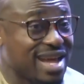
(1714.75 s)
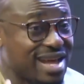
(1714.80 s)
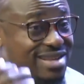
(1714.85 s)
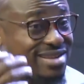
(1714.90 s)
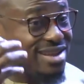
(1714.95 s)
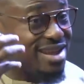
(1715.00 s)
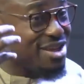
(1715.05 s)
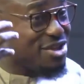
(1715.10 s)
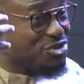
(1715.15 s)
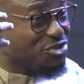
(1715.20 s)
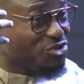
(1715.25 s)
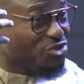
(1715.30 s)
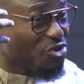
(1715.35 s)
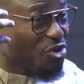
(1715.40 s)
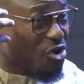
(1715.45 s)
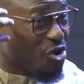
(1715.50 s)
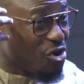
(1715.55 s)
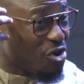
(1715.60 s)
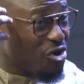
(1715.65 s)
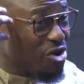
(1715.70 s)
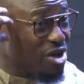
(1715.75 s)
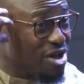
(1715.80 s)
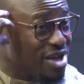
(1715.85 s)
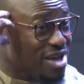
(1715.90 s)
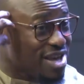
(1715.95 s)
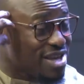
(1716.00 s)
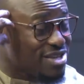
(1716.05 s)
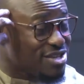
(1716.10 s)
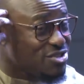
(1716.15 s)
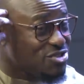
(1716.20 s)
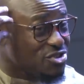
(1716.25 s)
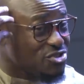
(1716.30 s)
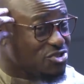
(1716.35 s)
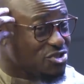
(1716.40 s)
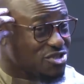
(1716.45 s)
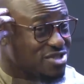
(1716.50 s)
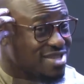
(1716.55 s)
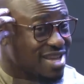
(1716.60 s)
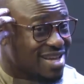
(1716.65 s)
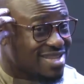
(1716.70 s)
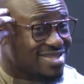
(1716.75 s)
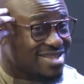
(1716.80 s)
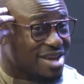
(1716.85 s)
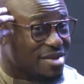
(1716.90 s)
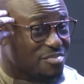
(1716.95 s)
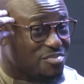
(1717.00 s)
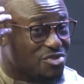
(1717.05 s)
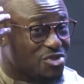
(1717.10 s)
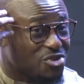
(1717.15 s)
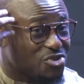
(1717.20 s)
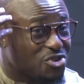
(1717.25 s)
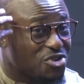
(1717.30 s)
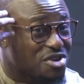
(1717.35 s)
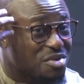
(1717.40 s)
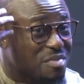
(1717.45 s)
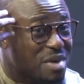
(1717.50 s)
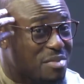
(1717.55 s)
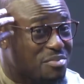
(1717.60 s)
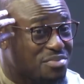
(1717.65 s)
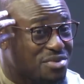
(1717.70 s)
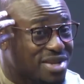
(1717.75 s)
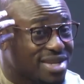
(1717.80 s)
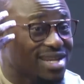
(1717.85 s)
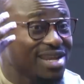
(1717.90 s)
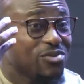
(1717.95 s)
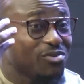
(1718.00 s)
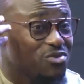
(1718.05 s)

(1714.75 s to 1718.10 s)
That it's not just that you're not remembering.